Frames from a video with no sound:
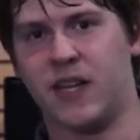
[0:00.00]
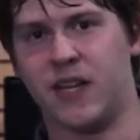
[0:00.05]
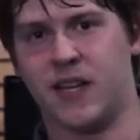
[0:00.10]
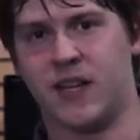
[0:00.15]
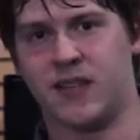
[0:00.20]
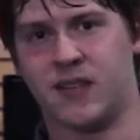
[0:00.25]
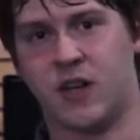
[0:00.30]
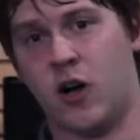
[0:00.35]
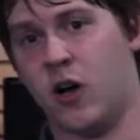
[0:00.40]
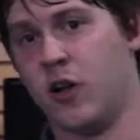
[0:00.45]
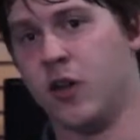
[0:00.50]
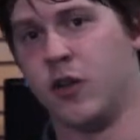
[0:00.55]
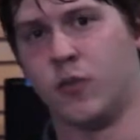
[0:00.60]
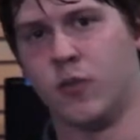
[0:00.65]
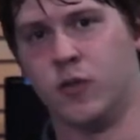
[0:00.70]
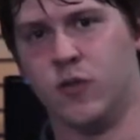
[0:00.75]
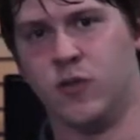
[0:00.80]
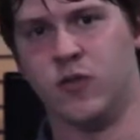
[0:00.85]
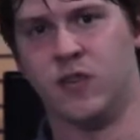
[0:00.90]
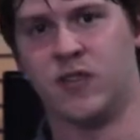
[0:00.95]
It has all the
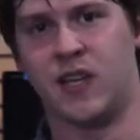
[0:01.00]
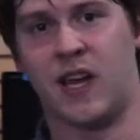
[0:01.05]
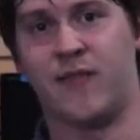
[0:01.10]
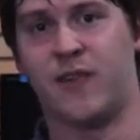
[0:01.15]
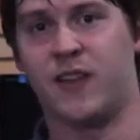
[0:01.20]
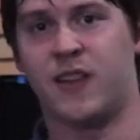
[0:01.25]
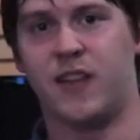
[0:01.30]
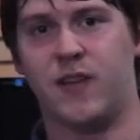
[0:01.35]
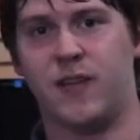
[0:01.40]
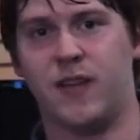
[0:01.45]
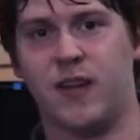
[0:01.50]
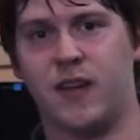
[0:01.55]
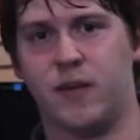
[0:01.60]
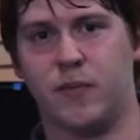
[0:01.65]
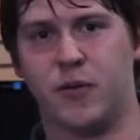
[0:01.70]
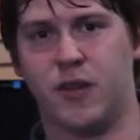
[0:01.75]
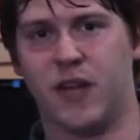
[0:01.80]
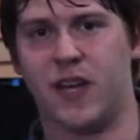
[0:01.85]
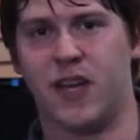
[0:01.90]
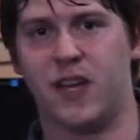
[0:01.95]
rules, everything you need
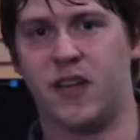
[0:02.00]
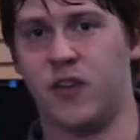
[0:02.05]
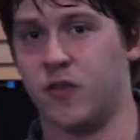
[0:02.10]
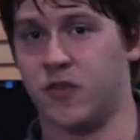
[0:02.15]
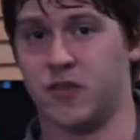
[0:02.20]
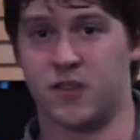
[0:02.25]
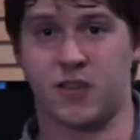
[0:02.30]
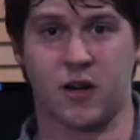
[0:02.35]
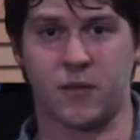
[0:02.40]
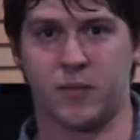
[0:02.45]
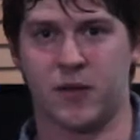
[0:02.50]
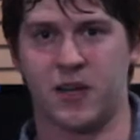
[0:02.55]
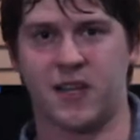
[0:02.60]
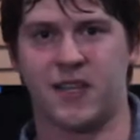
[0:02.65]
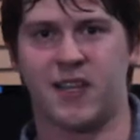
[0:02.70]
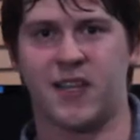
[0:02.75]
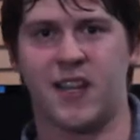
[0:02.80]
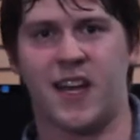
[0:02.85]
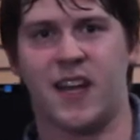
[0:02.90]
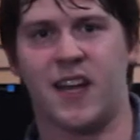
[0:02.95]
to play. You can start playing
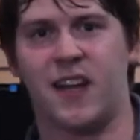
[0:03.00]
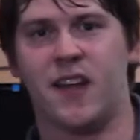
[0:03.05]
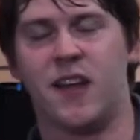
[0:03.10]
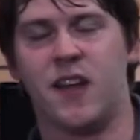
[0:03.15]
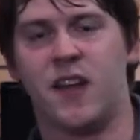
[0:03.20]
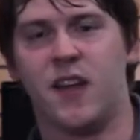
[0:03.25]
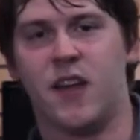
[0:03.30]
today.